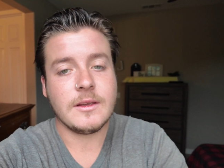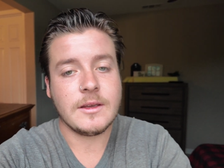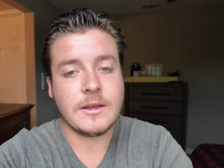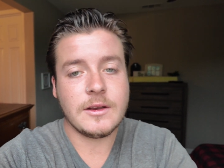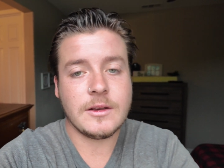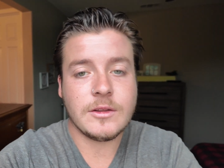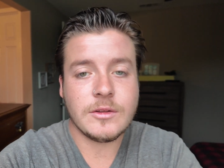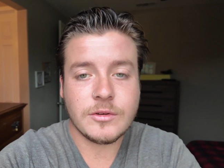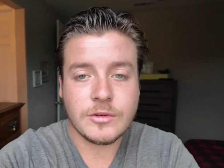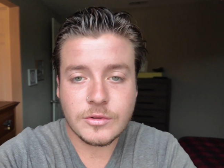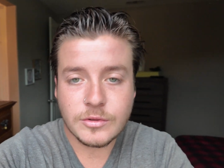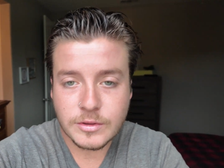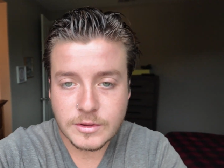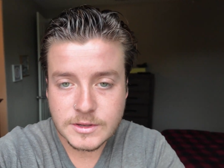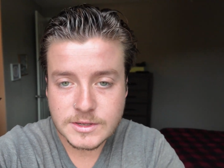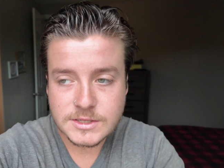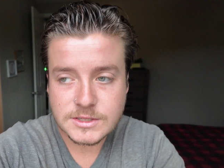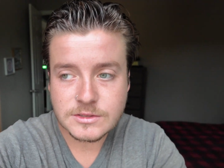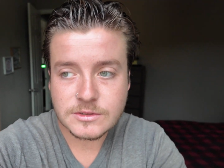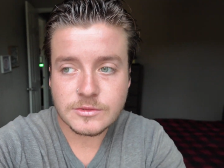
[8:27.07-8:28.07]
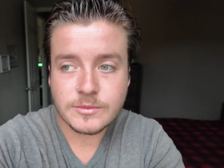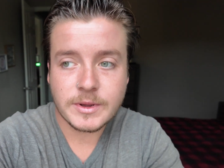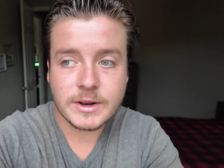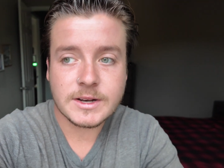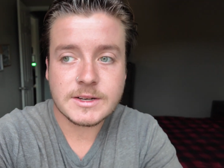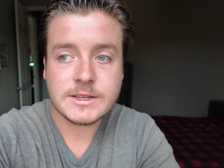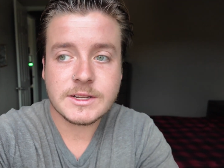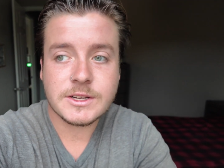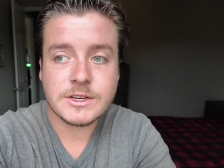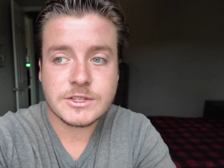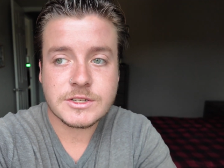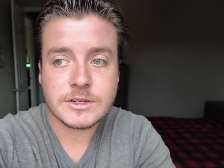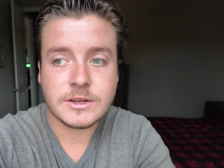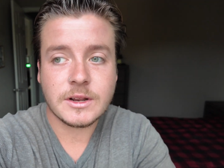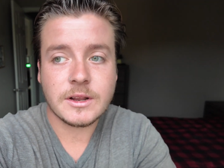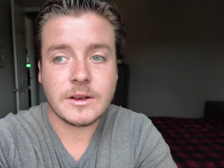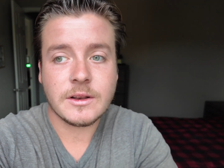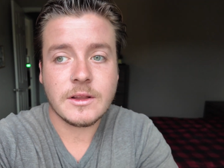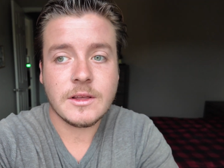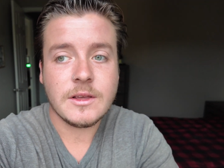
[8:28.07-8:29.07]
And you do this through meditation
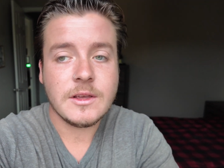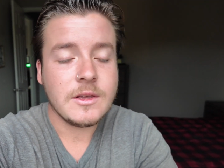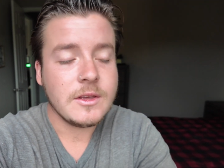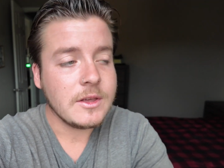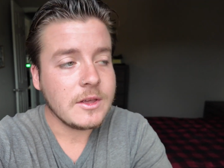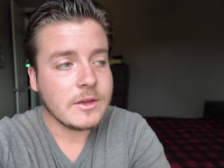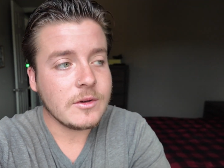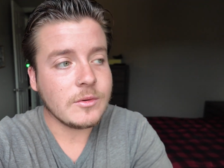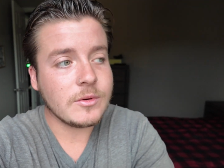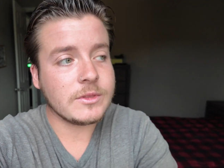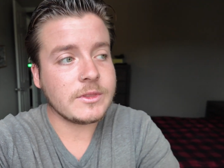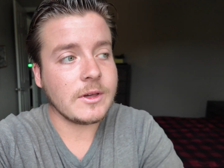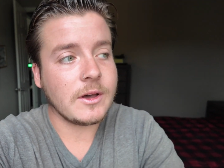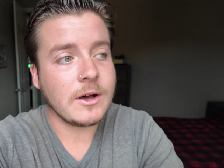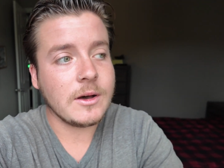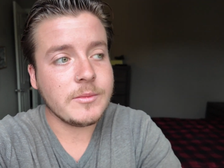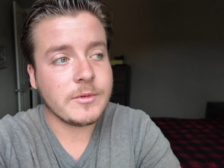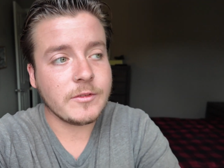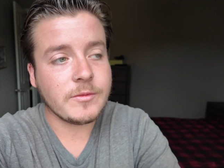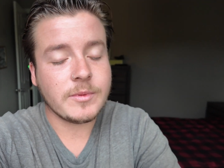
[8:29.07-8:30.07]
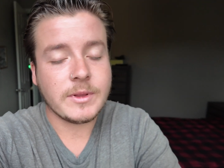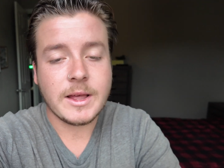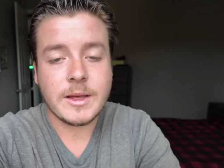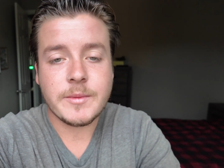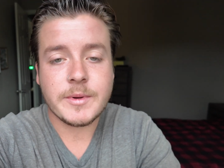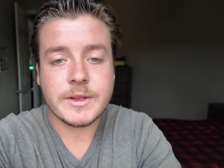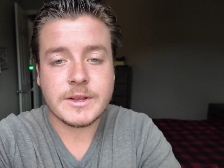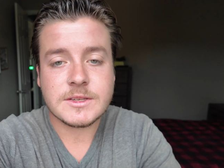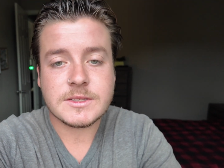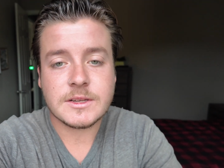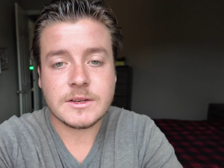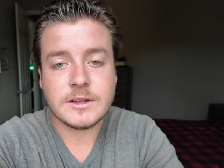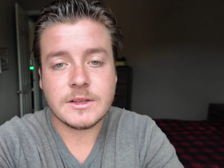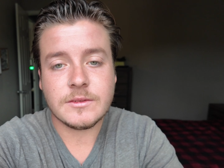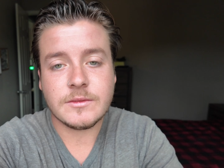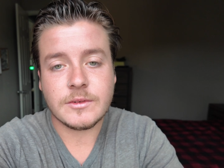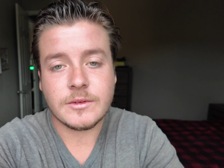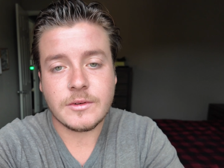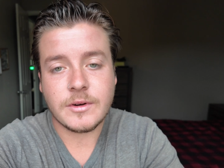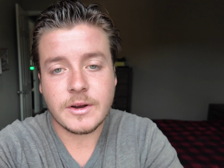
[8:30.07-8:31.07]
and with the help of plant medicine
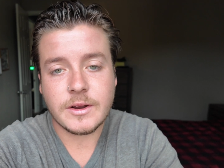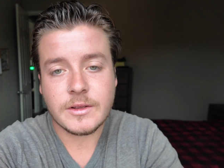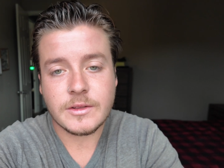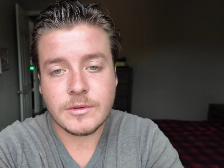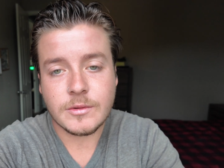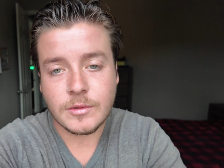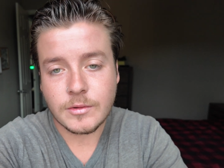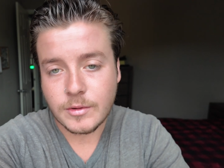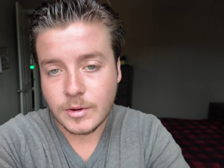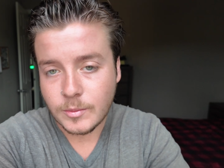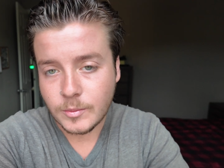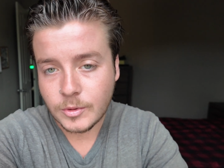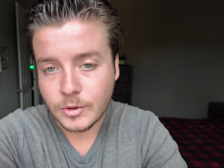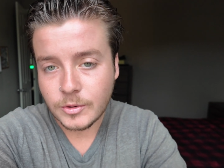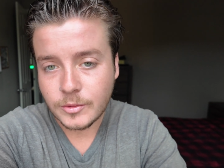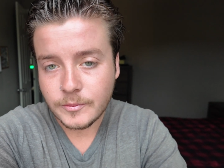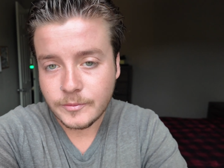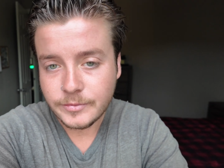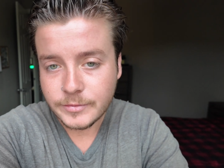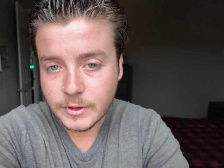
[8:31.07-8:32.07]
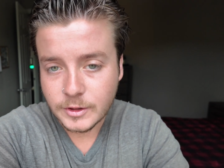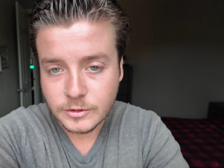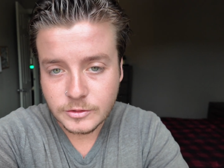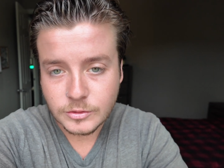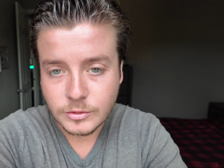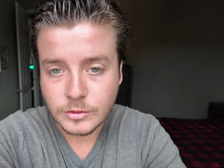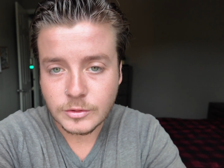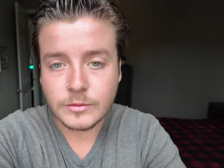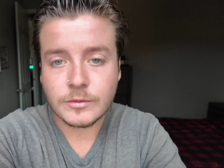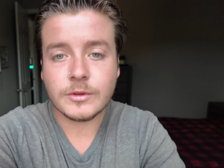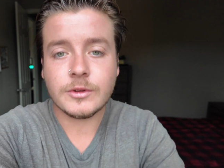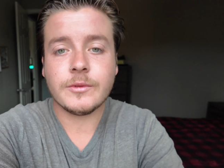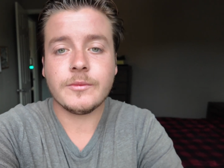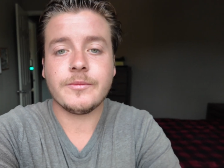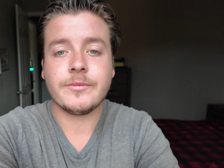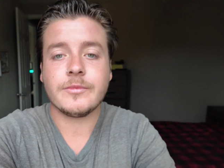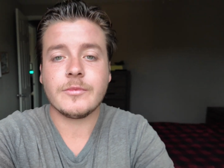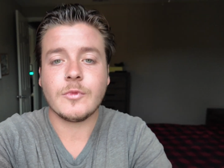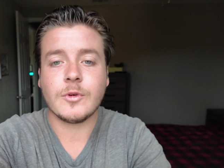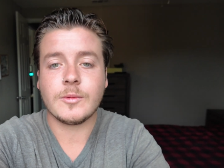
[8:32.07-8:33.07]
even, right? You'll remember intuitively
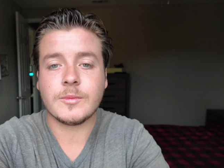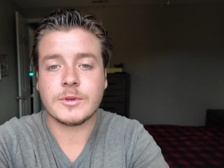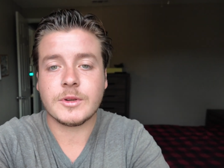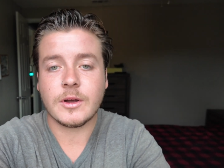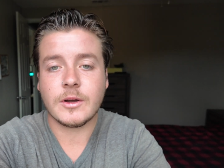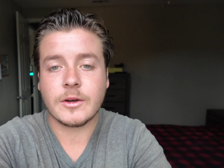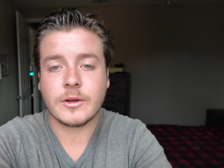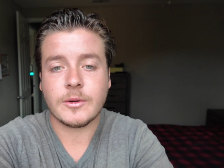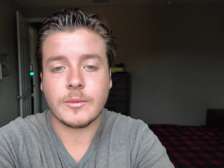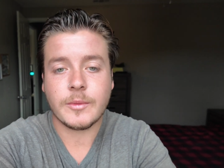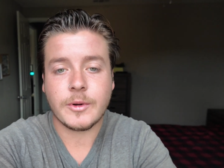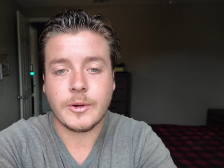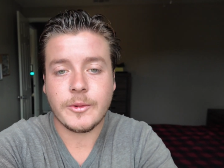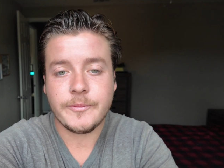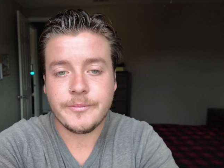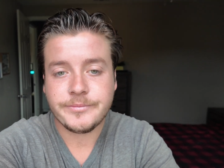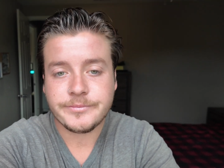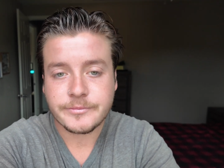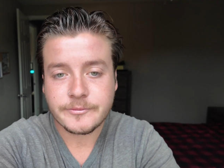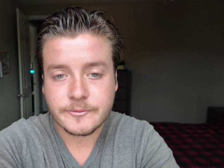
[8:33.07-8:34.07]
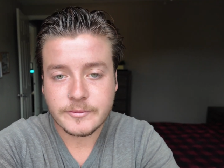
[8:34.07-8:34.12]
what I'm talking about.